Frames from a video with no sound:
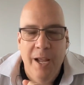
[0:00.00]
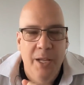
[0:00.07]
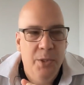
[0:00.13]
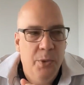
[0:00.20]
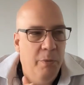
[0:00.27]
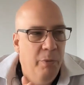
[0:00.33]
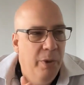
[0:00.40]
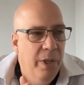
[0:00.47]
And
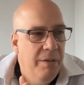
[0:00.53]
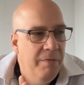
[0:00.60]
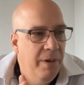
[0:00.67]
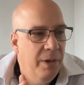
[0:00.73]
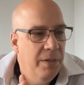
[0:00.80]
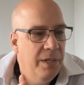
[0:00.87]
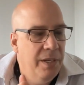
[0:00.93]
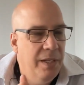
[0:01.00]
so I really
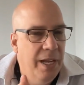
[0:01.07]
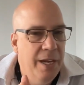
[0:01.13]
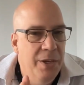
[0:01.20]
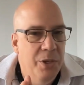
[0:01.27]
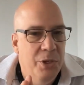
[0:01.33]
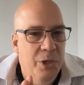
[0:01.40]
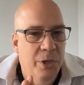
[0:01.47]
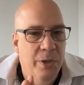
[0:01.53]
felt inclined
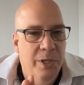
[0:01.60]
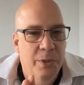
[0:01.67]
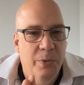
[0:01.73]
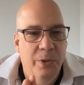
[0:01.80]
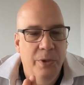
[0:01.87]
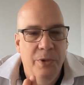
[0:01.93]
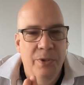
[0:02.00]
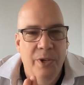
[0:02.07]
to share this
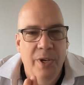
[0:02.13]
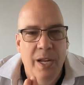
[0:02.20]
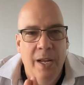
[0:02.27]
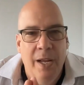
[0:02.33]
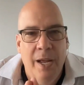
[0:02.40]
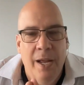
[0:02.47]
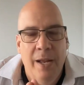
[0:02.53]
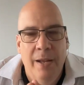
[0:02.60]
with you
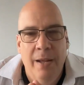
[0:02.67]
today.